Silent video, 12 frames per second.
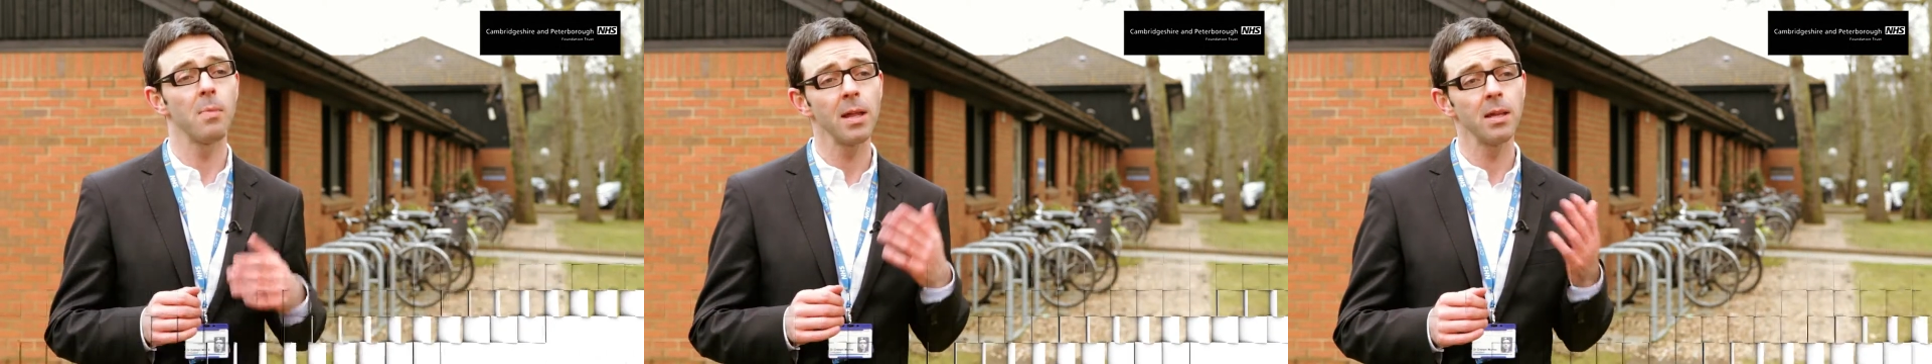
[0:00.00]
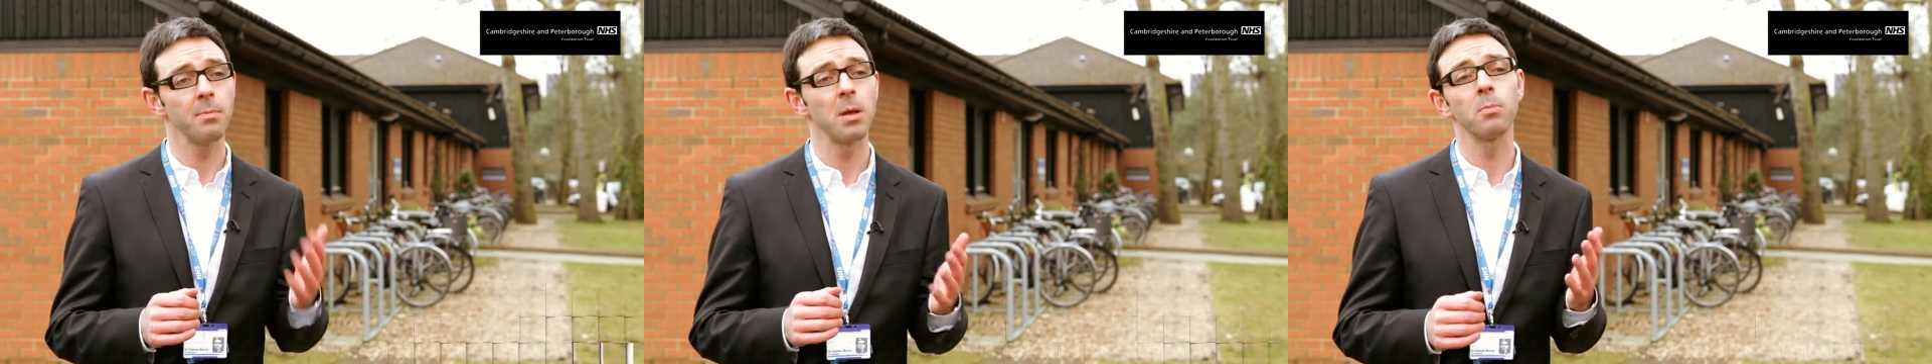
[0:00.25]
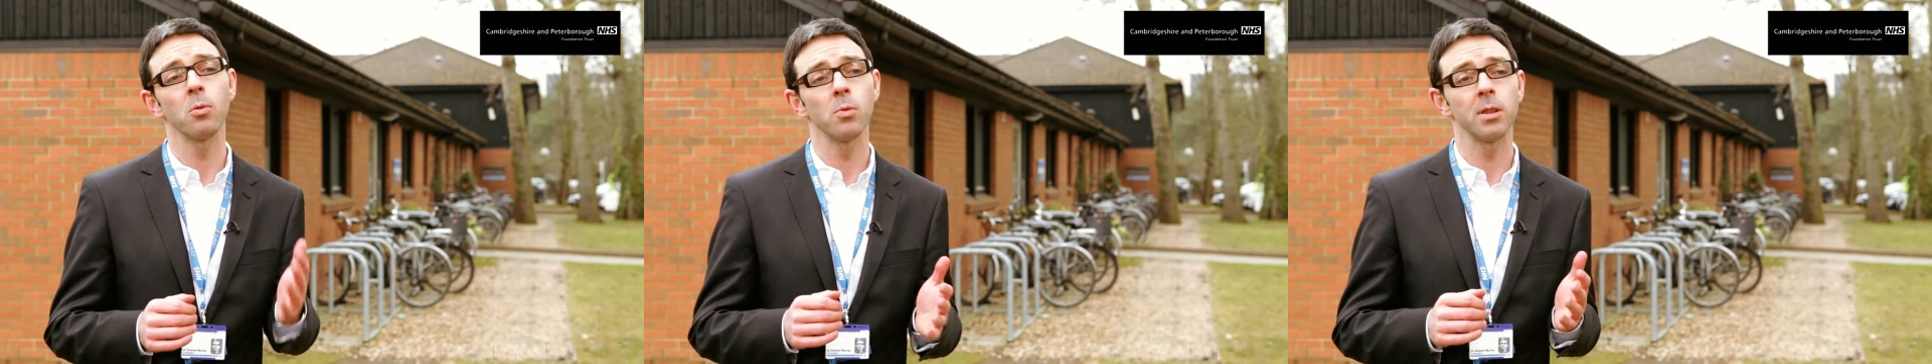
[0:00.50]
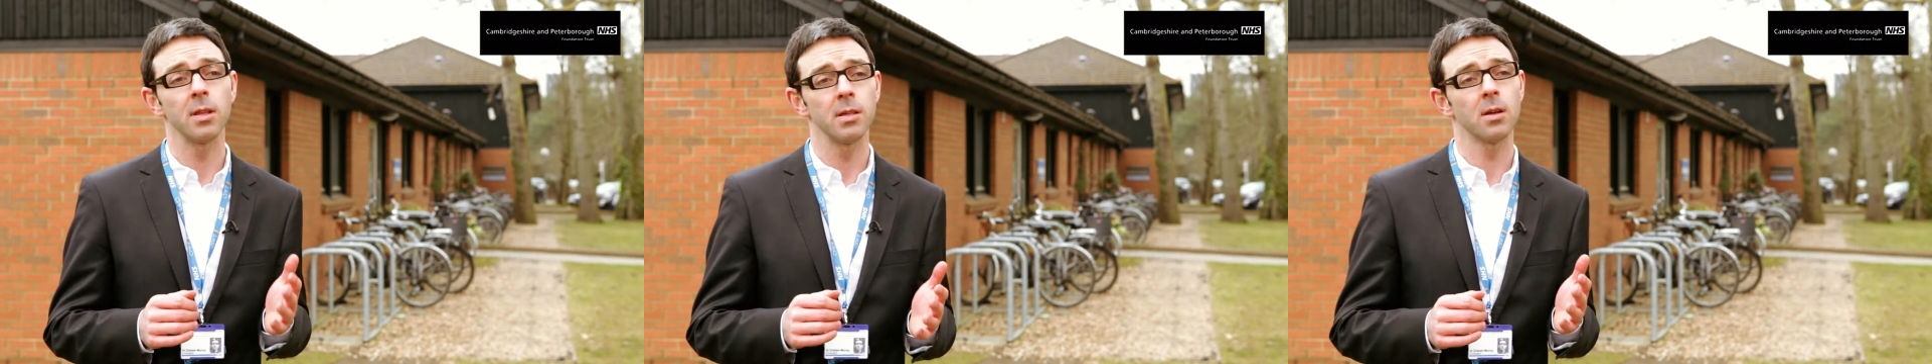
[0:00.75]
many people
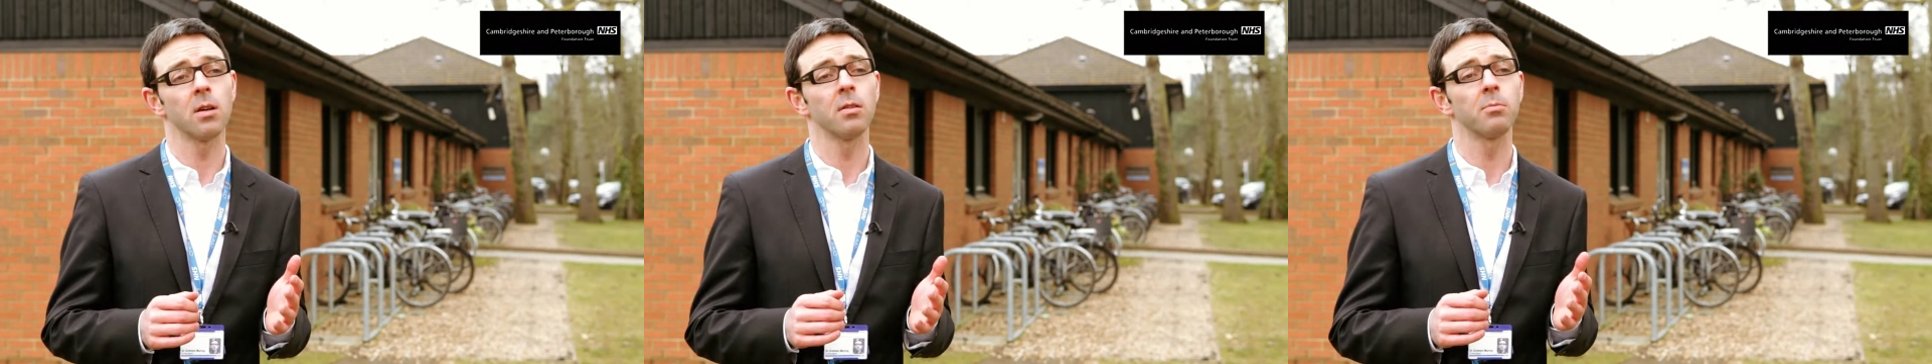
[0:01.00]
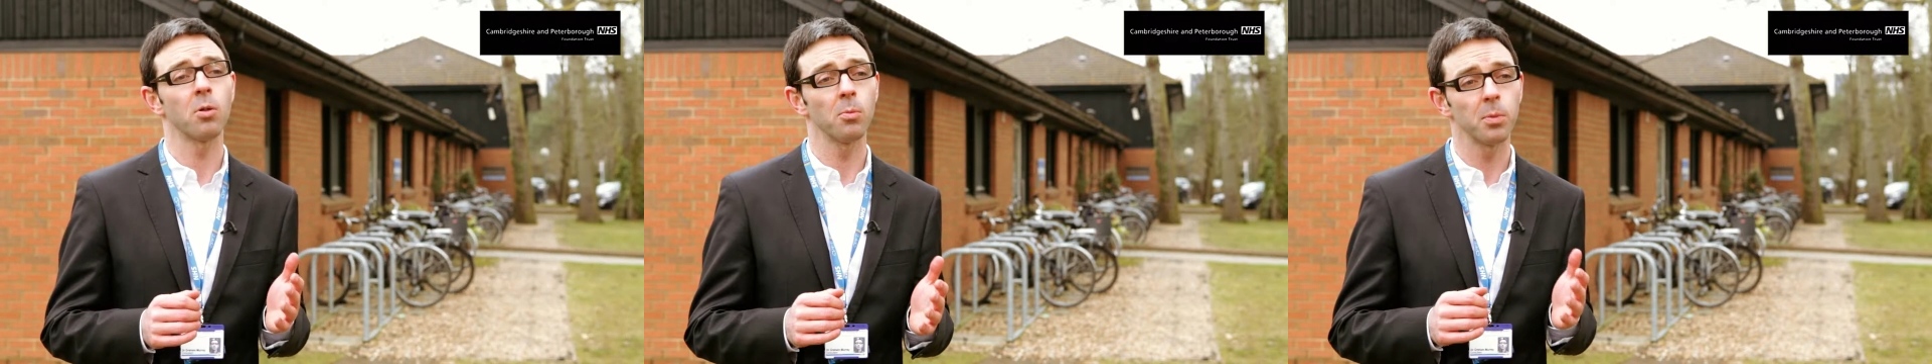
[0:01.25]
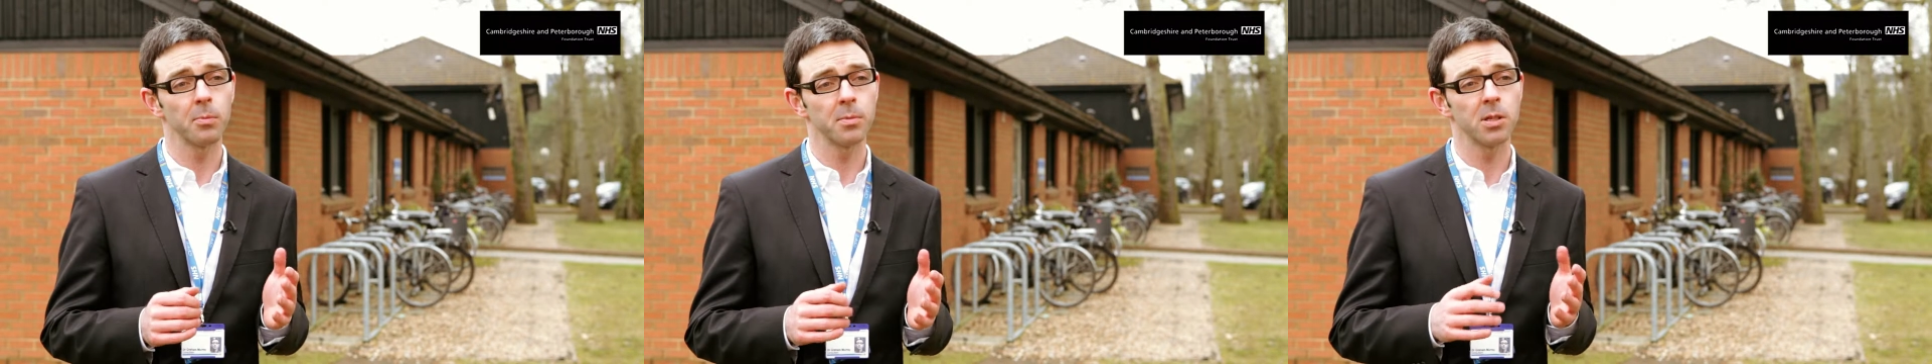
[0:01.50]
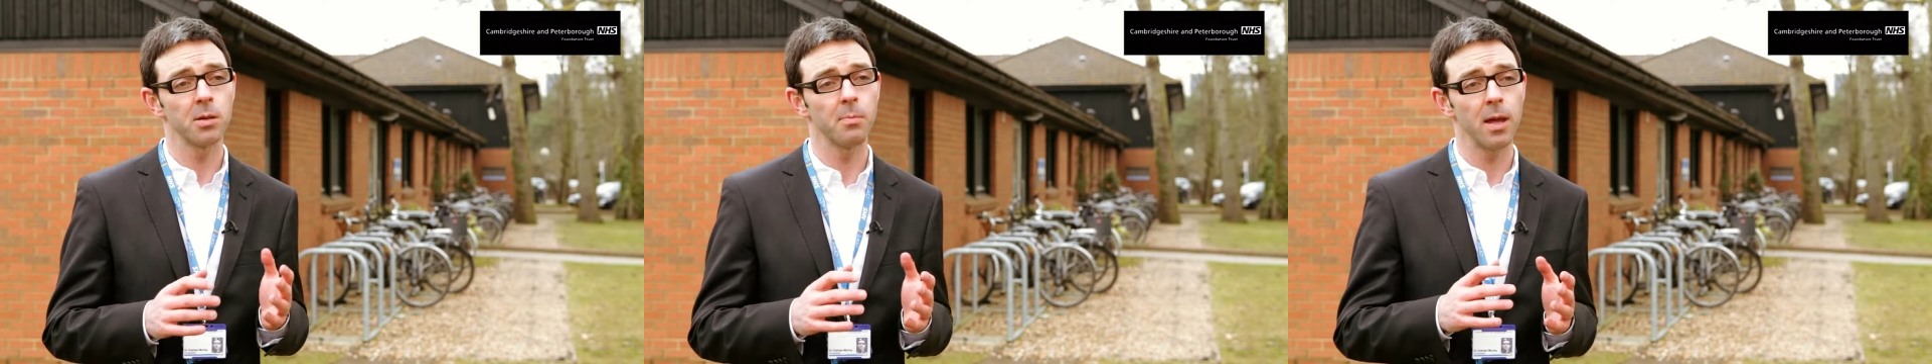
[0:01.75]
with these kind of
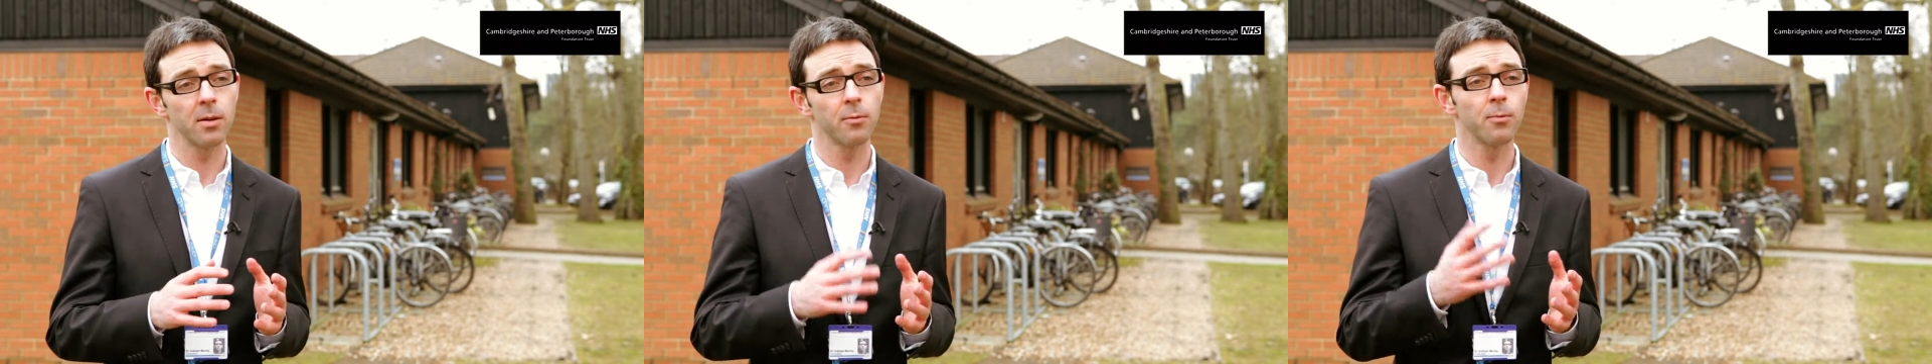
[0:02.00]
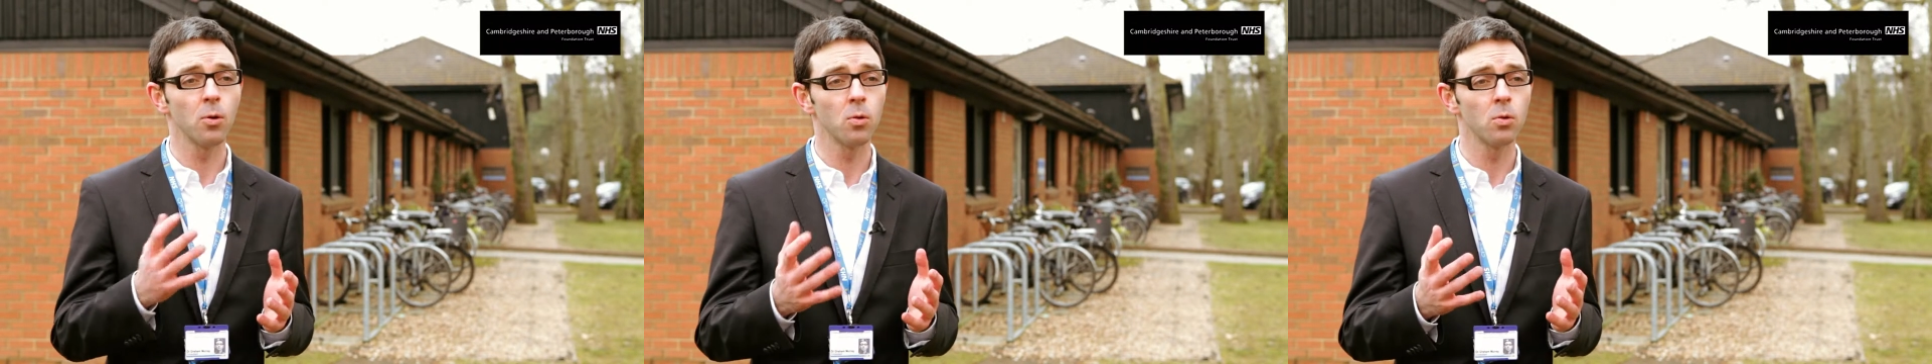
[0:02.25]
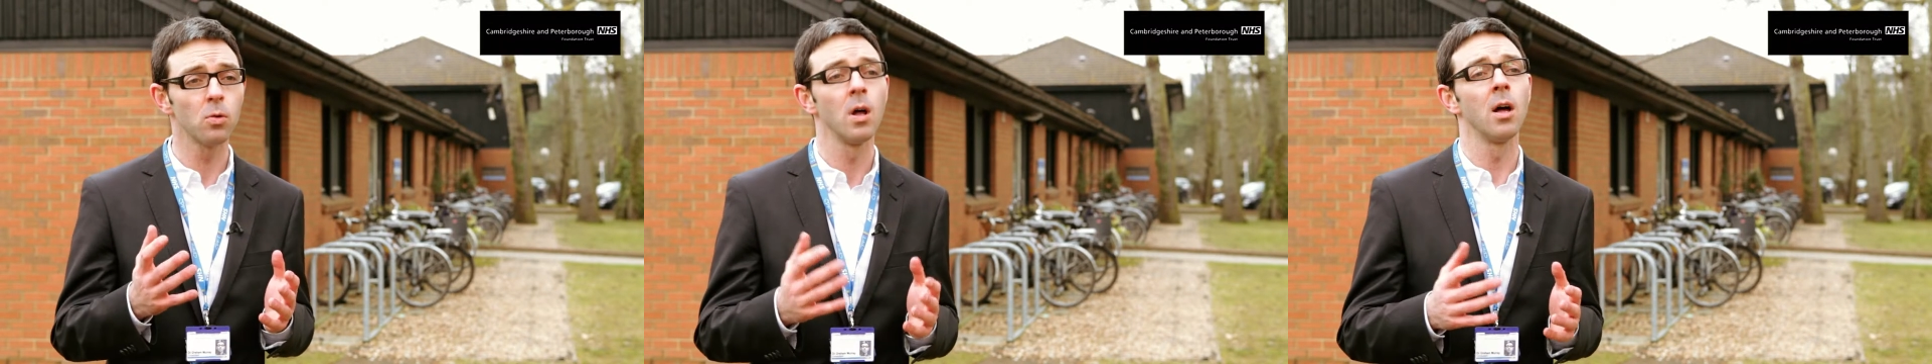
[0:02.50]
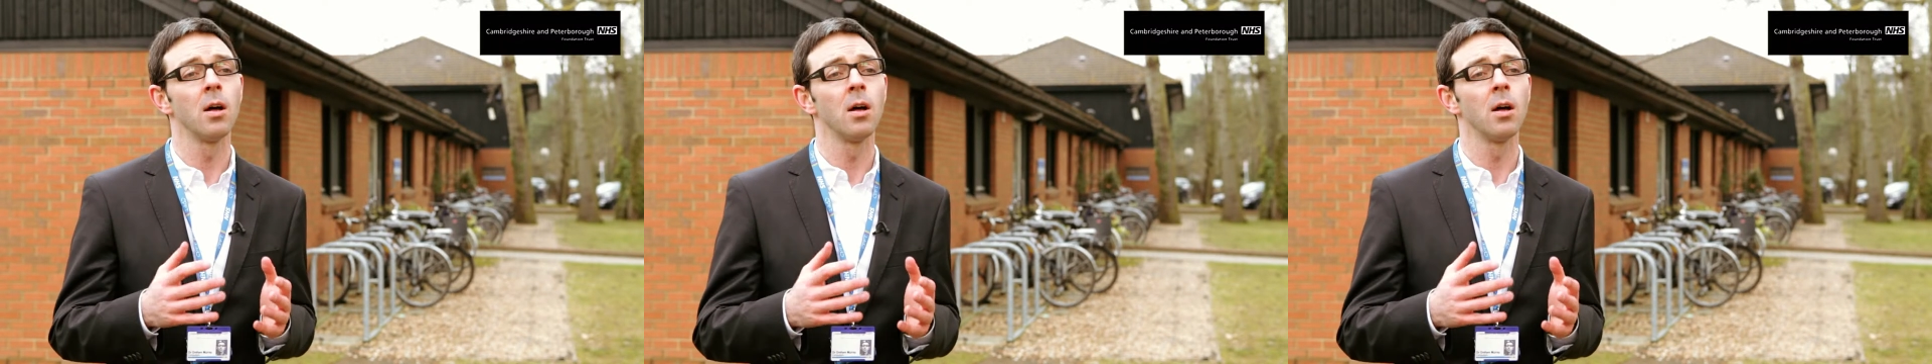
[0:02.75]
problems to make full